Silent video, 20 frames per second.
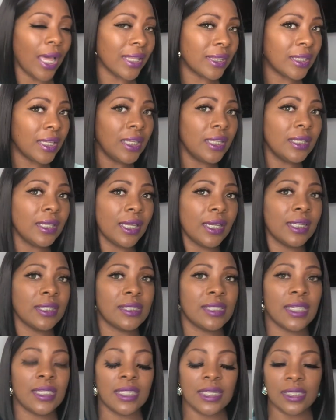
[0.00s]
I think, like I
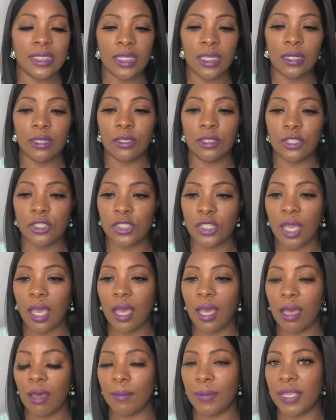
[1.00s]
said, they did a good
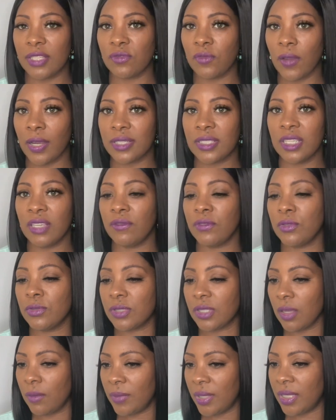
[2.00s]
job as far as giving you
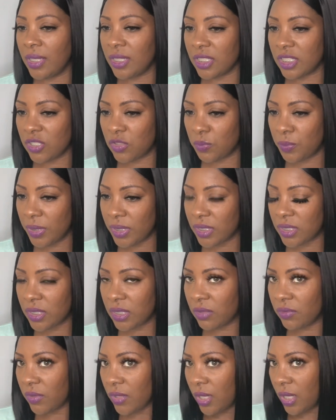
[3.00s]
some
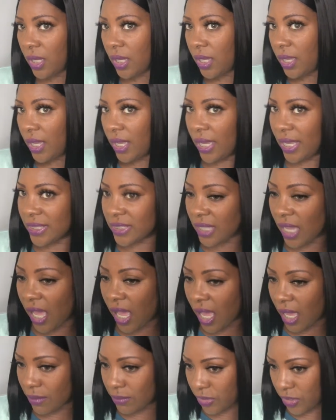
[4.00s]
inexpensive as an
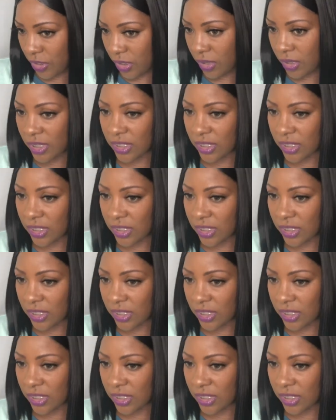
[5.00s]
option.